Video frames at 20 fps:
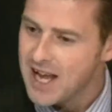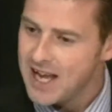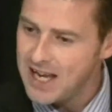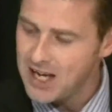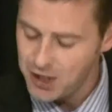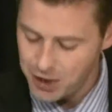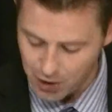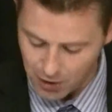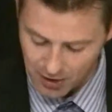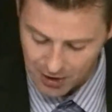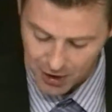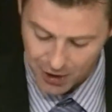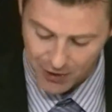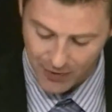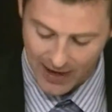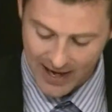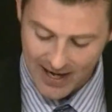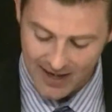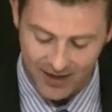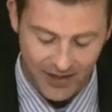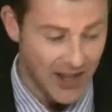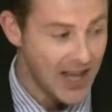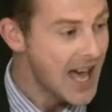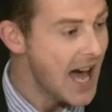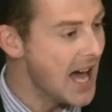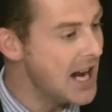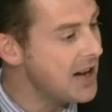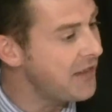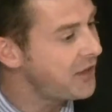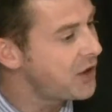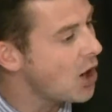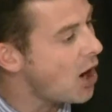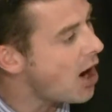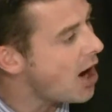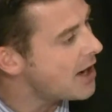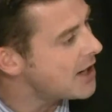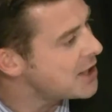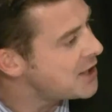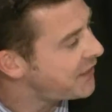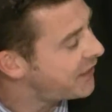He's your strength. And if
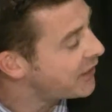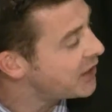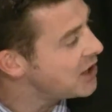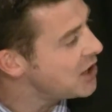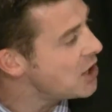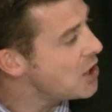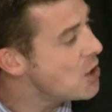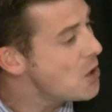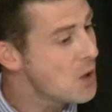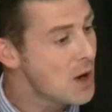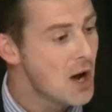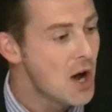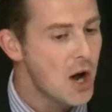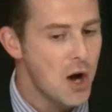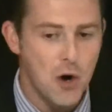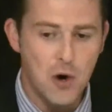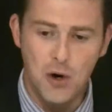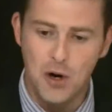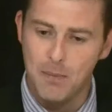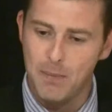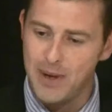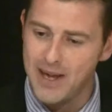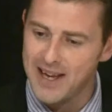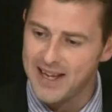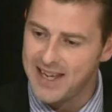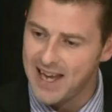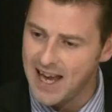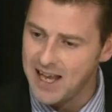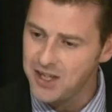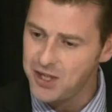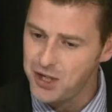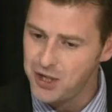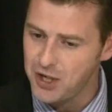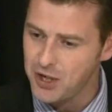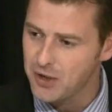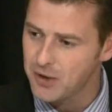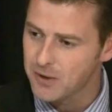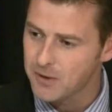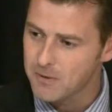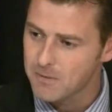God is for you, who can be against
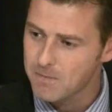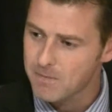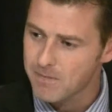you?